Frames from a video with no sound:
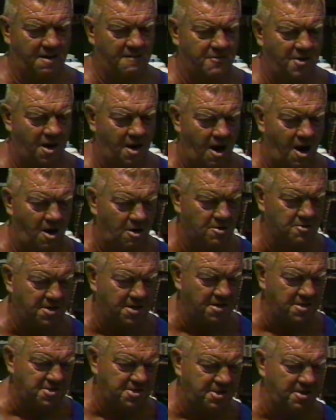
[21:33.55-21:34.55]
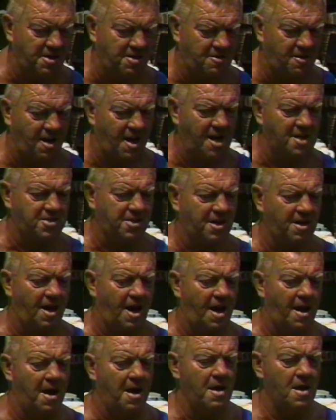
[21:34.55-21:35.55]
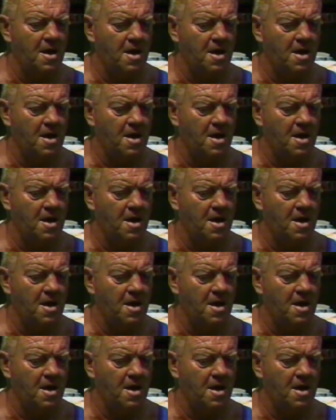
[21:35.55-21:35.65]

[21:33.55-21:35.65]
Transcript: of the ROTC class, and I